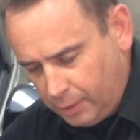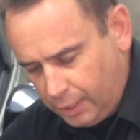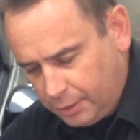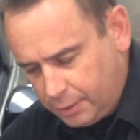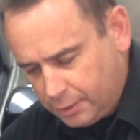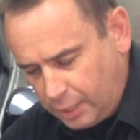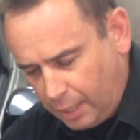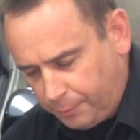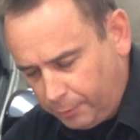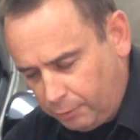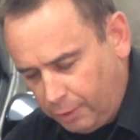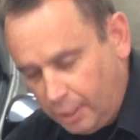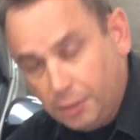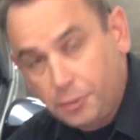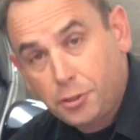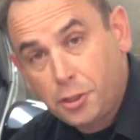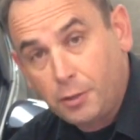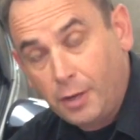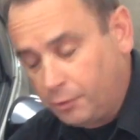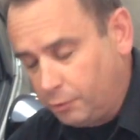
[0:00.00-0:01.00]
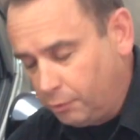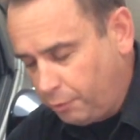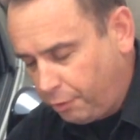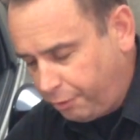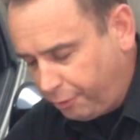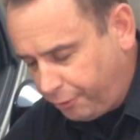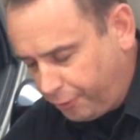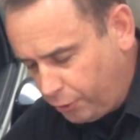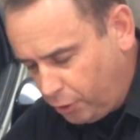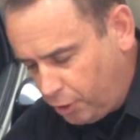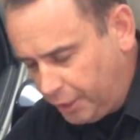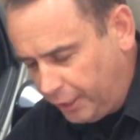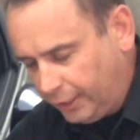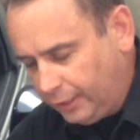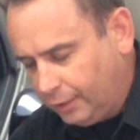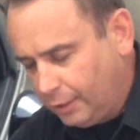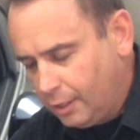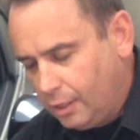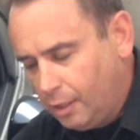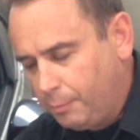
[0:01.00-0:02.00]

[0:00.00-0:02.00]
it's up around 230,